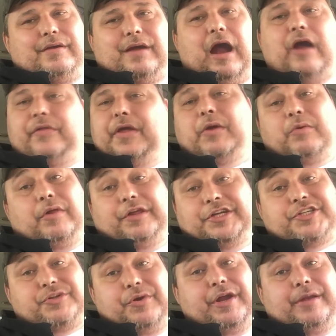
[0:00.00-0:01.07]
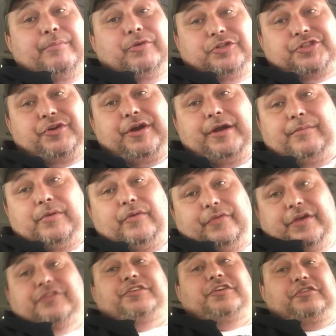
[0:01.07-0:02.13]
are they really streetable?
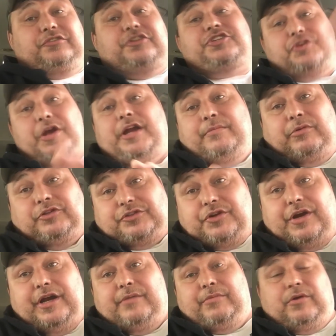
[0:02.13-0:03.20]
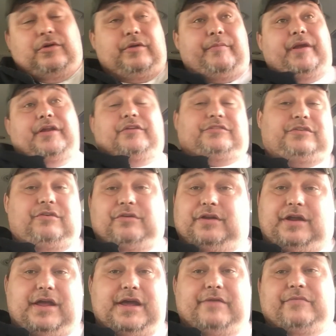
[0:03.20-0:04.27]
This is streetable. I mean, it's still going
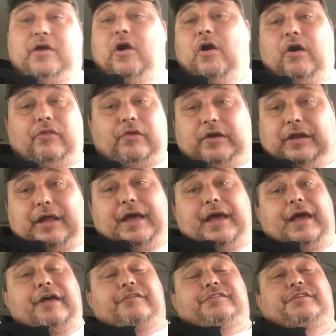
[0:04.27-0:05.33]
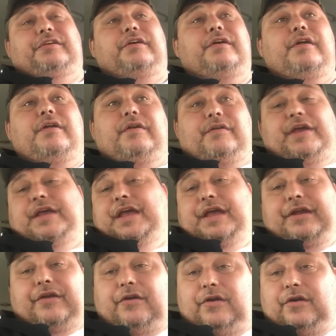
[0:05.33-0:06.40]
to have all the glass,
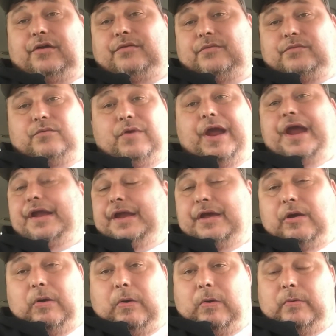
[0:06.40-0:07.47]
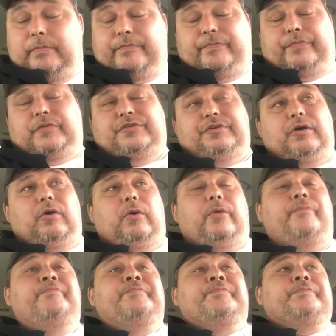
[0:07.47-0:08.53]
heater, radio. So,
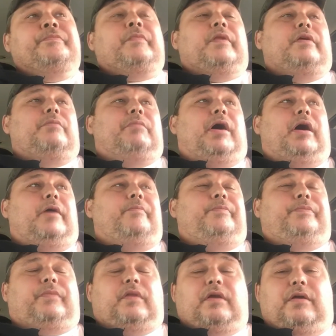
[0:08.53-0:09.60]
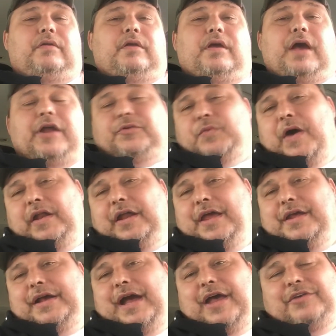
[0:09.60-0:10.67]
but I just want to let
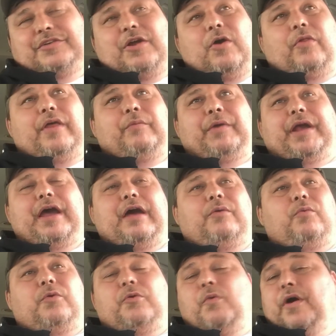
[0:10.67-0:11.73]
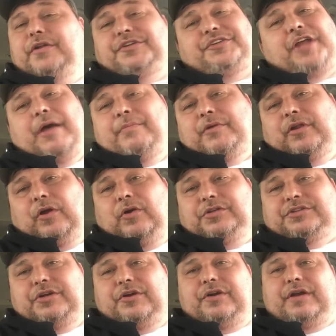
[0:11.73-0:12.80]
you guys know that we're one step
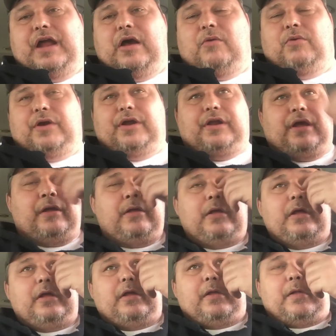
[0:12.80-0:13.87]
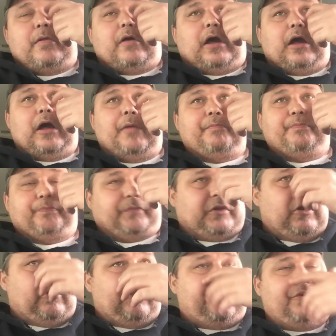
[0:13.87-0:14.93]
closer, and now we're going to
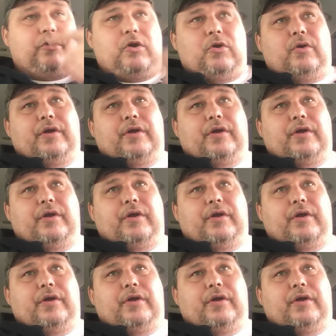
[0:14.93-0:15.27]
go through